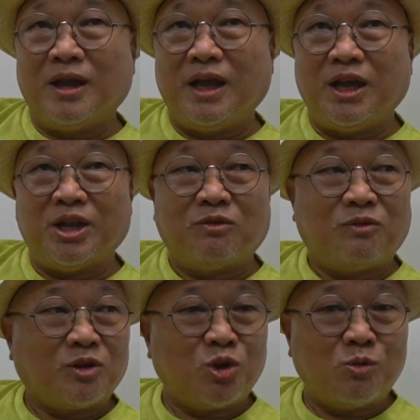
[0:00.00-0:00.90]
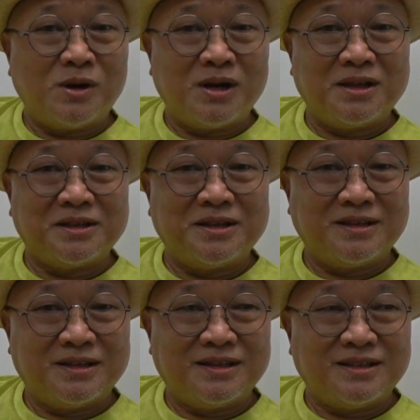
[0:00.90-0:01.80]
8th of October,
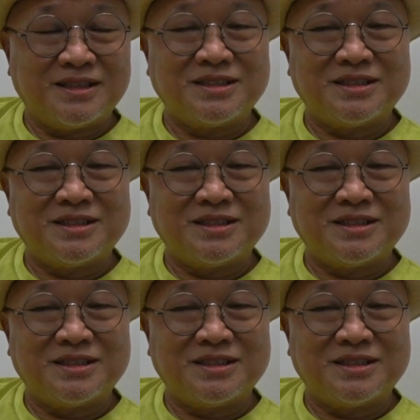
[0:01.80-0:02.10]
just